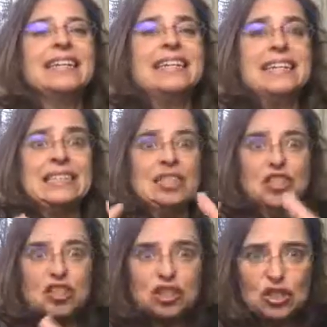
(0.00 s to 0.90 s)

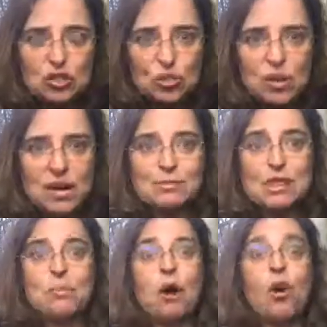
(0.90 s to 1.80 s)
easier to do what I'm
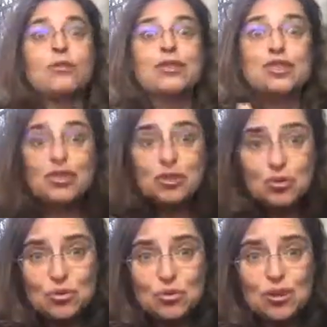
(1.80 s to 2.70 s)
supposed to
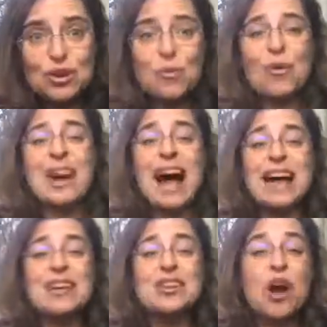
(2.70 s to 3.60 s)
do, what
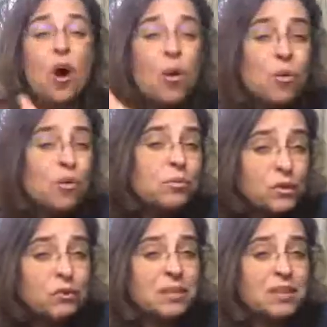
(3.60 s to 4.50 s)
I know will
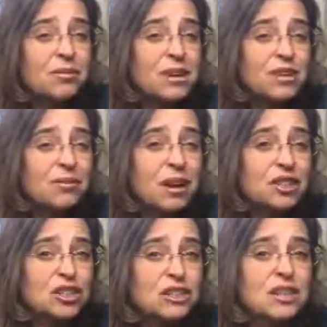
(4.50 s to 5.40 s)
move me in the right
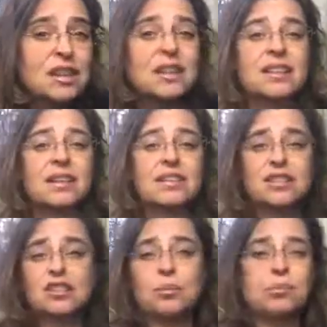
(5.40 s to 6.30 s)
direction, than it
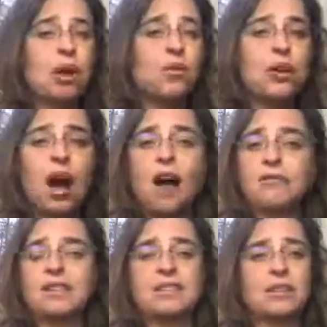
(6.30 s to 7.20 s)
is to blow it
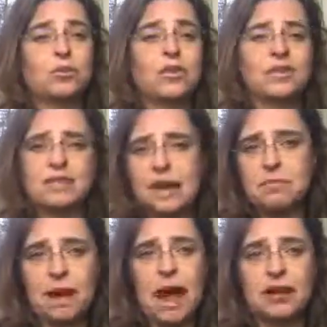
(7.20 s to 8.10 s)
off and stick with the
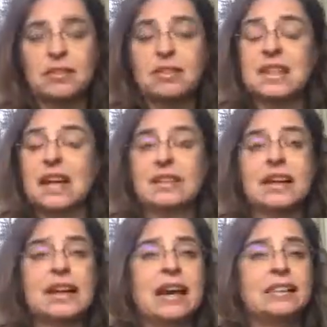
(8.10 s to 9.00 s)
same patterns and
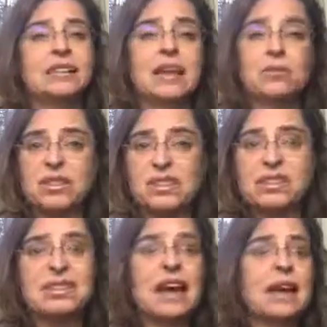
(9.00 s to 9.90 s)
stay with the
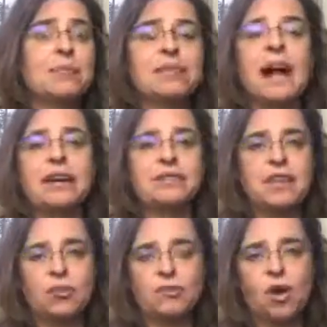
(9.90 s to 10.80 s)
same life
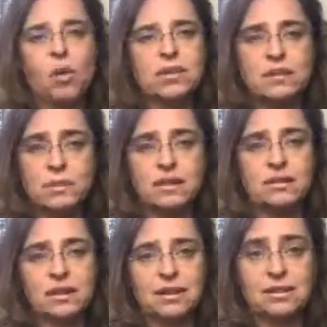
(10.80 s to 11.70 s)
that we've always been
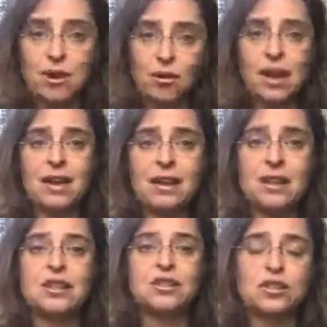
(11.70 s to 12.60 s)
living. Okay?
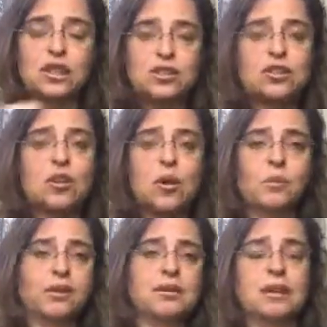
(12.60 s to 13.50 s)
So here's your
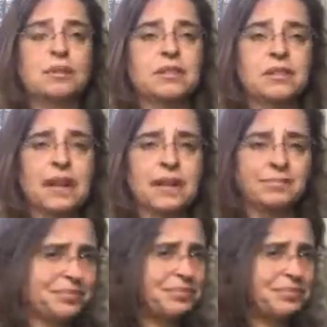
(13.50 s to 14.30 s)
homework assignment today.